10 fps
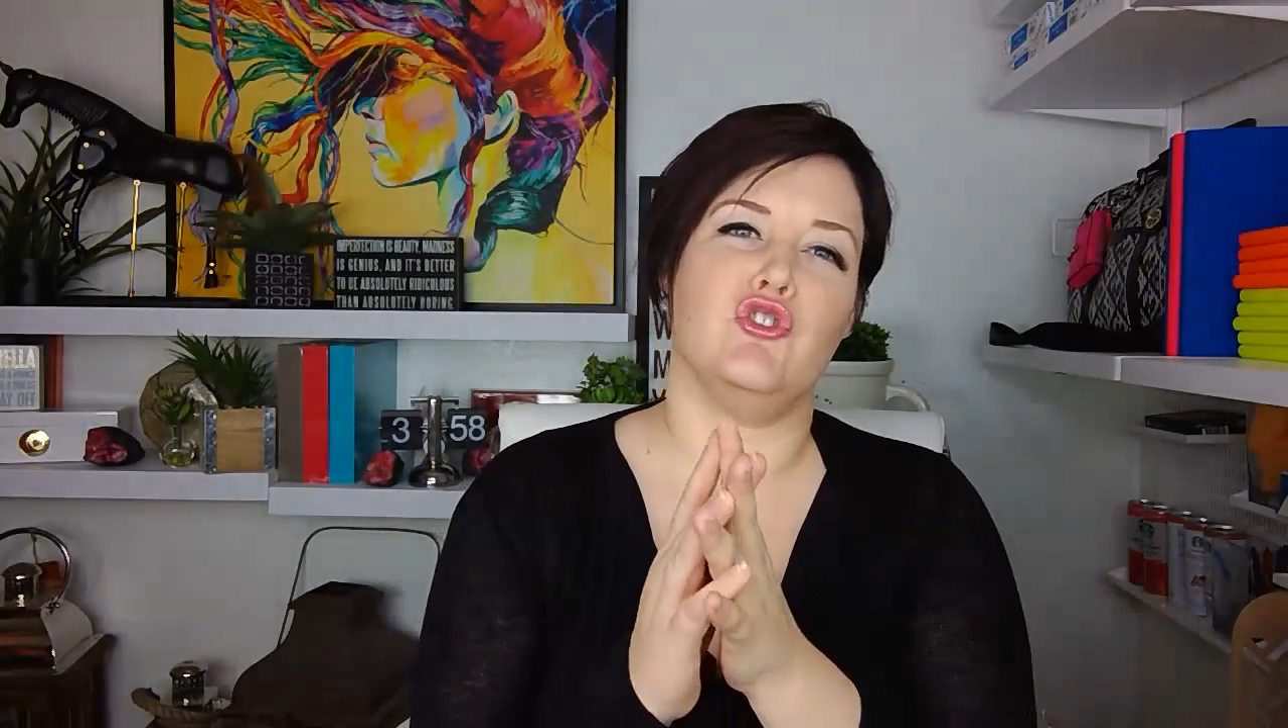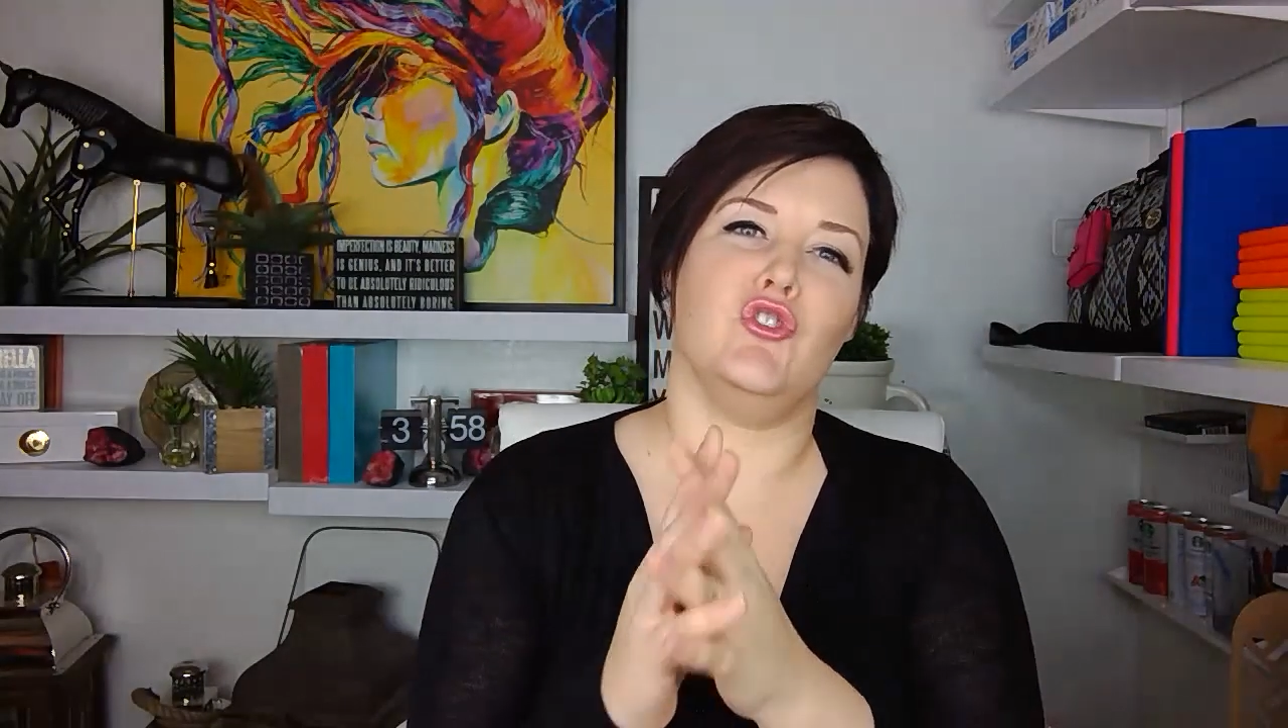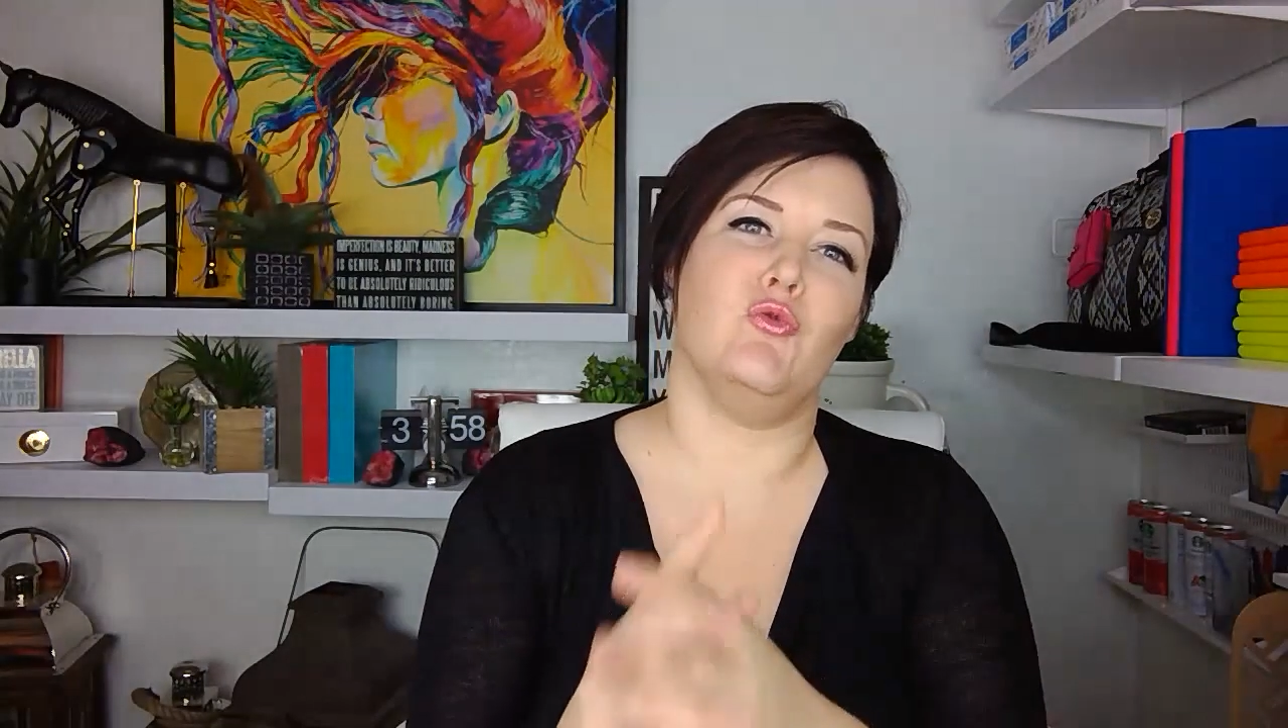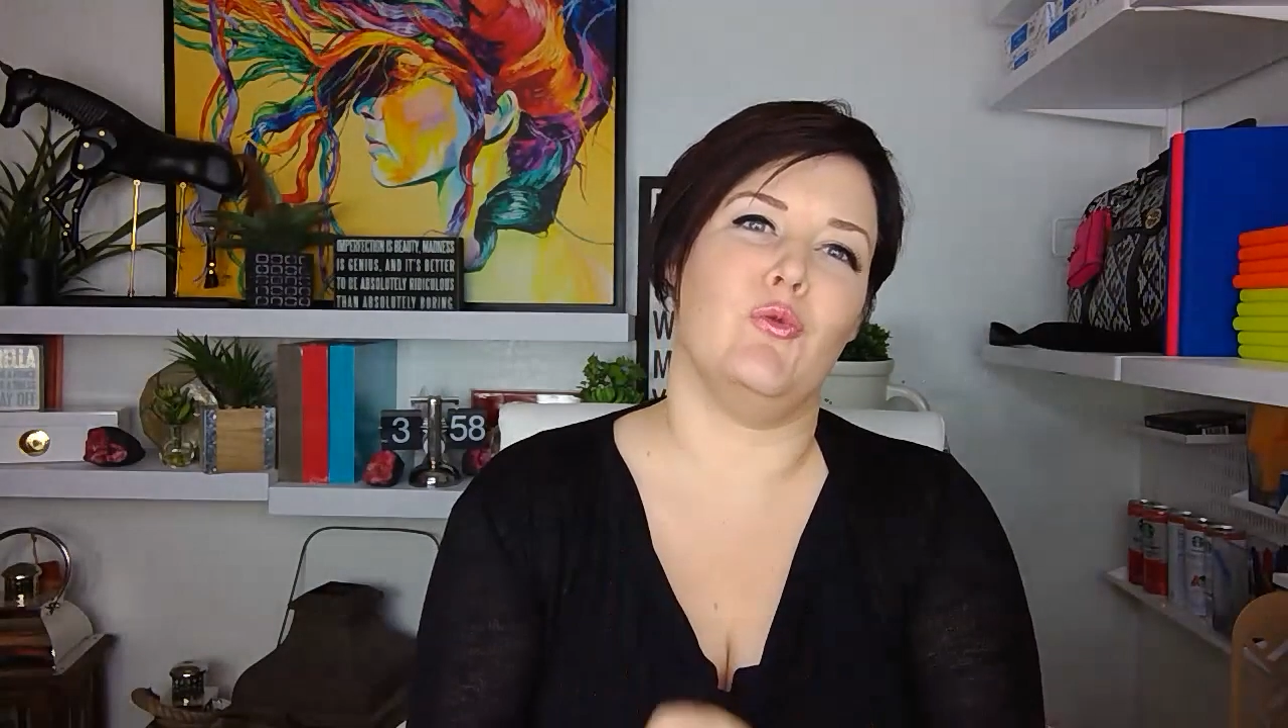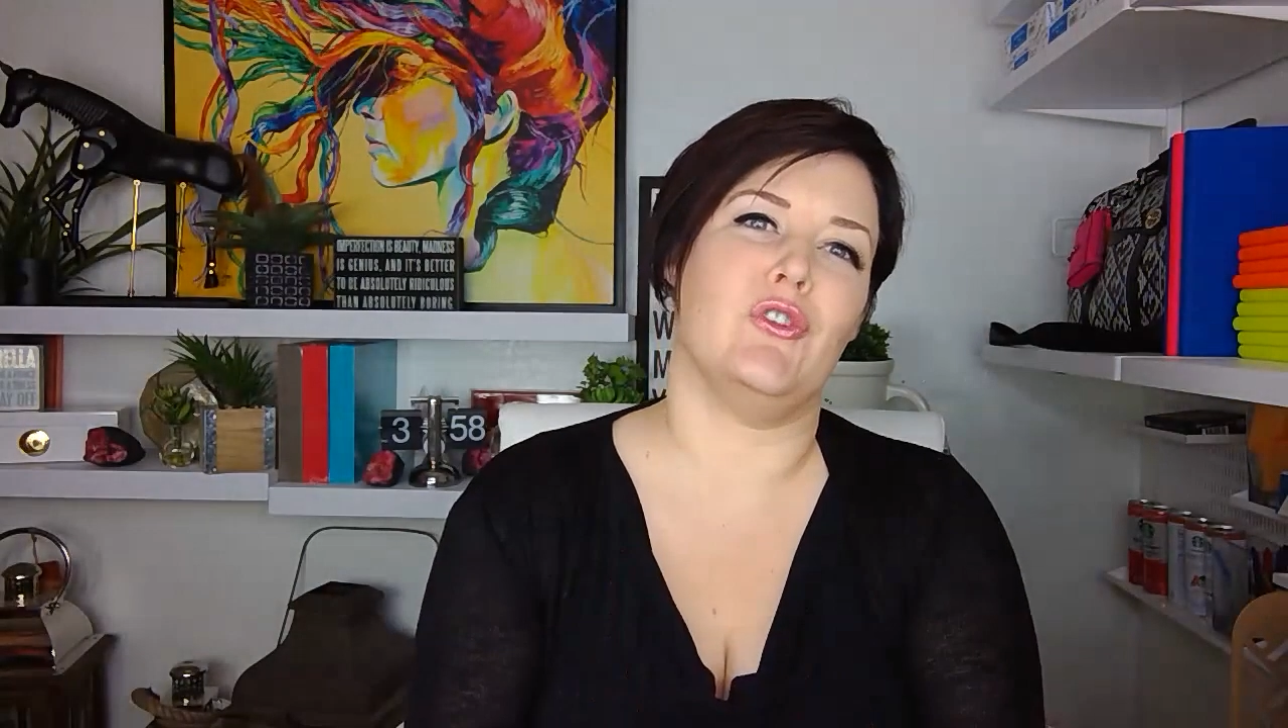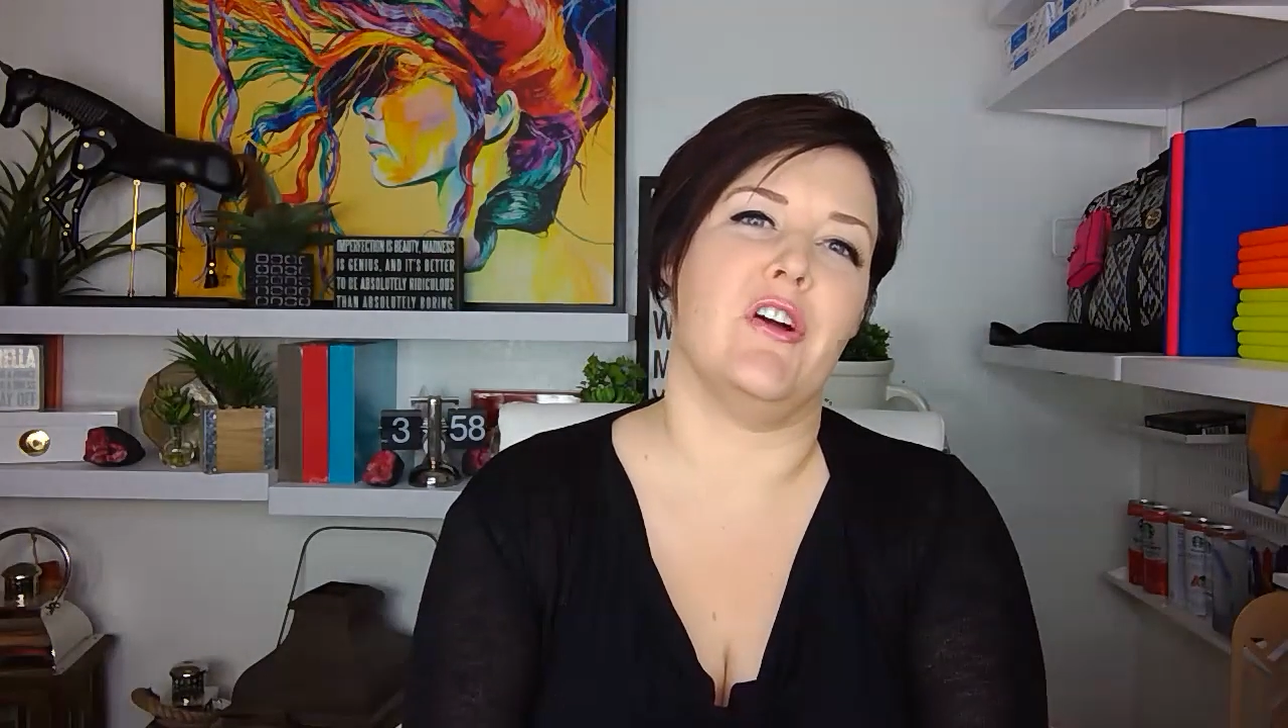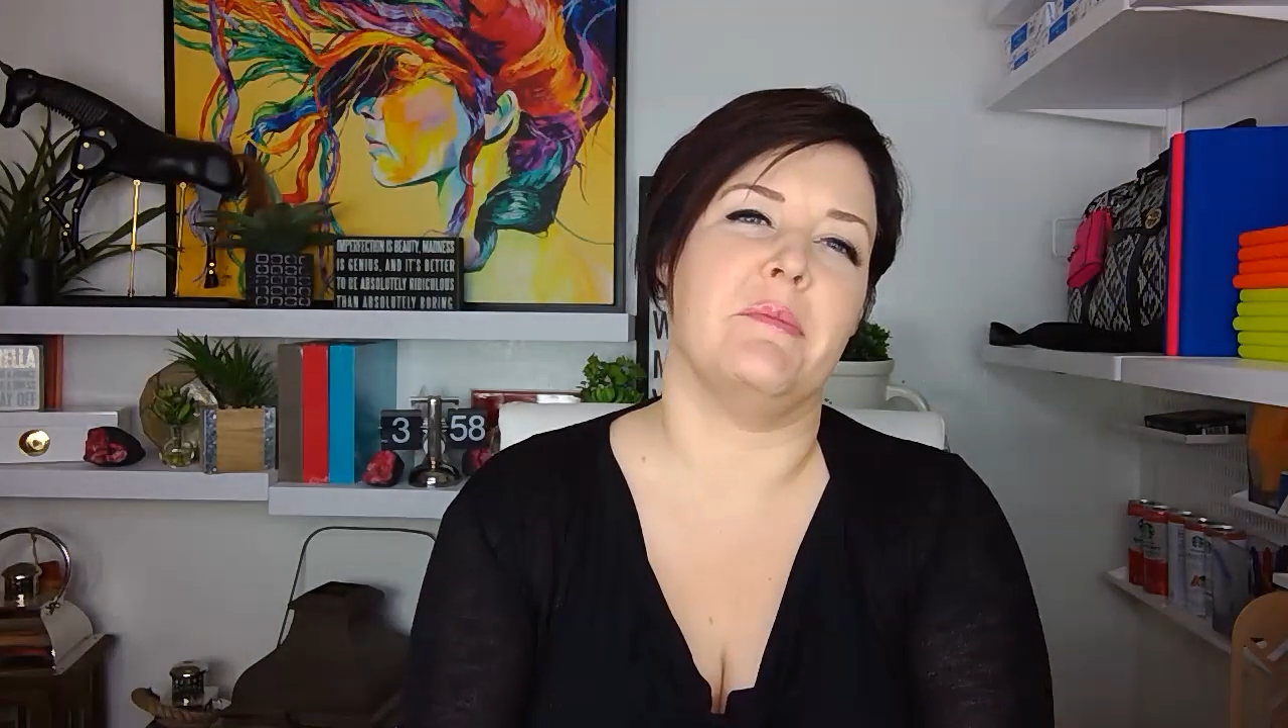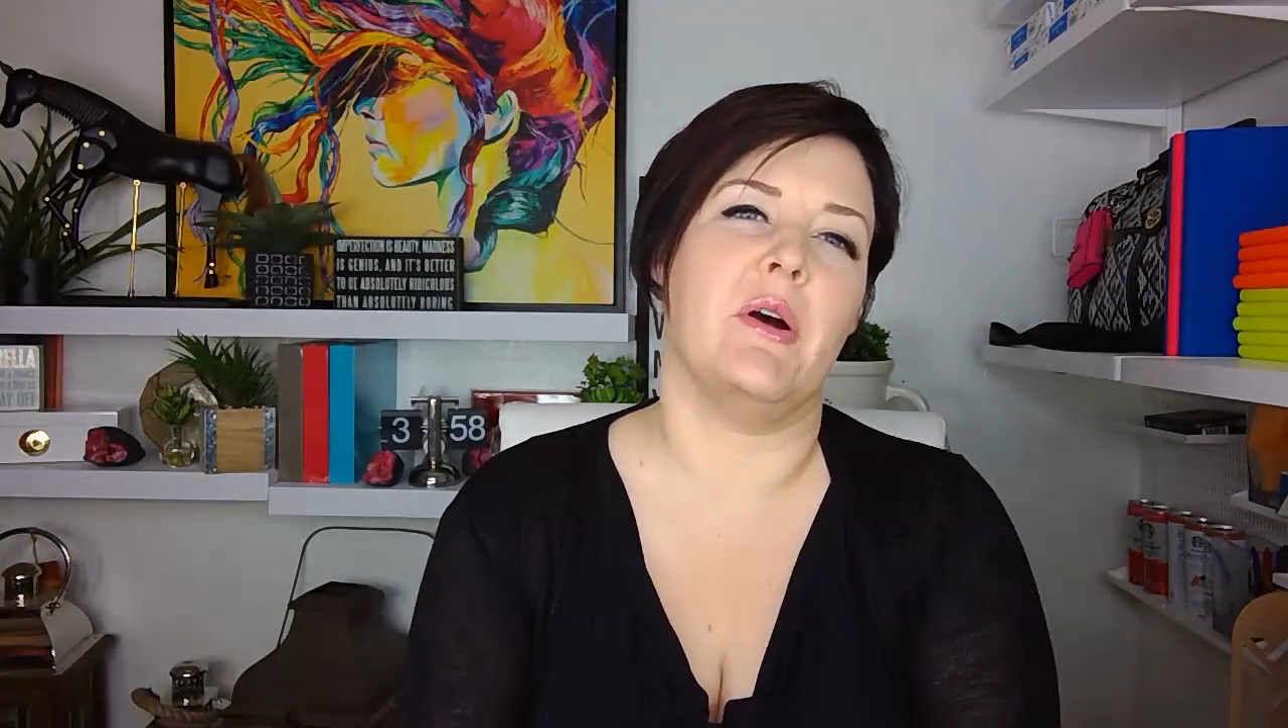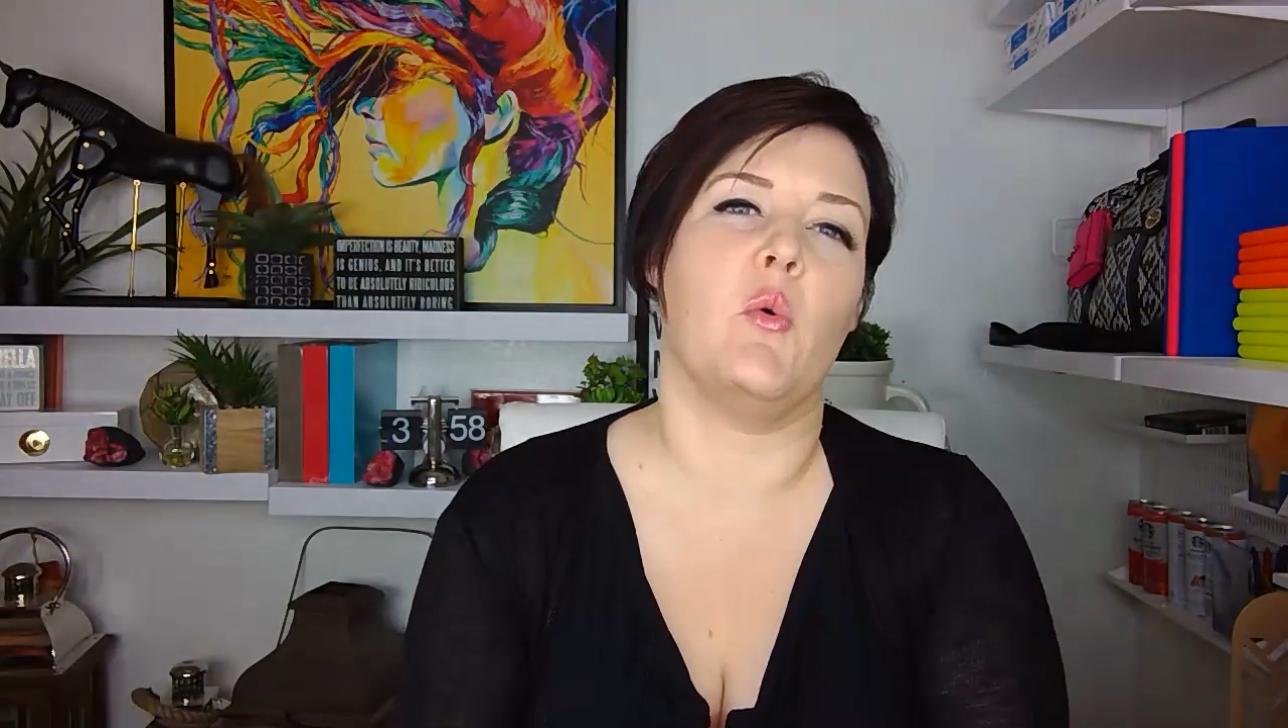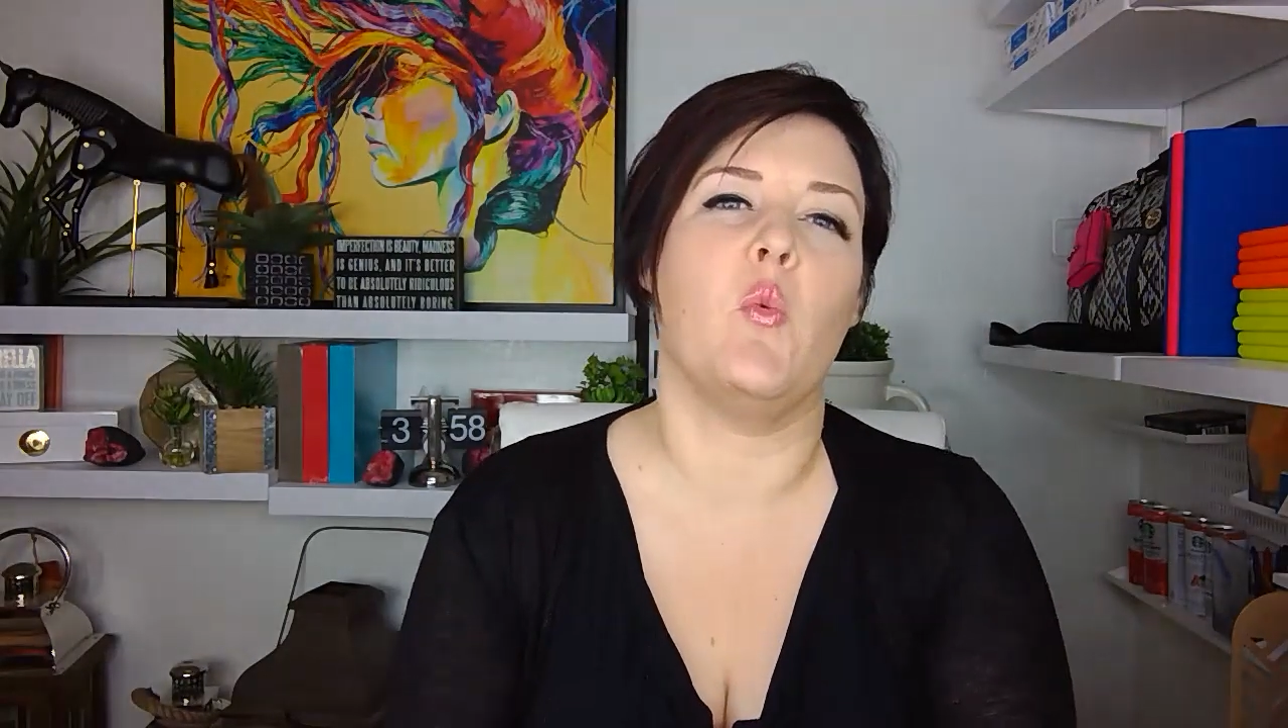to we're
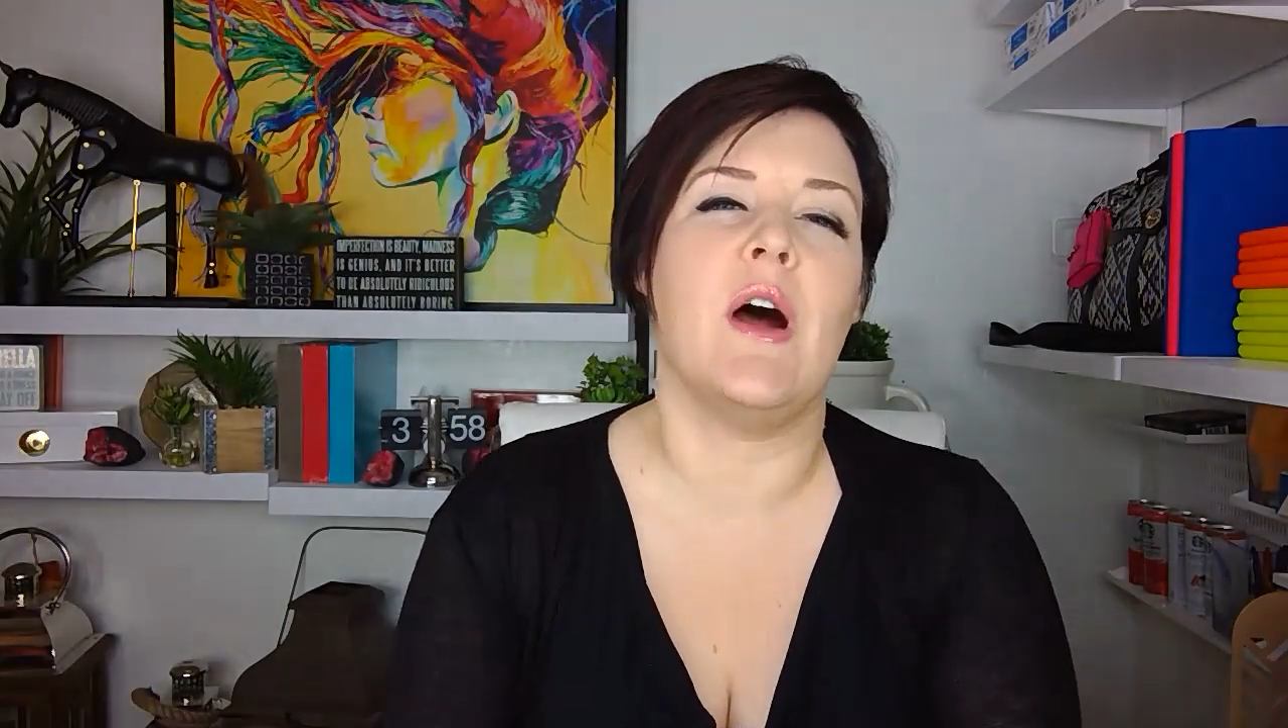talking about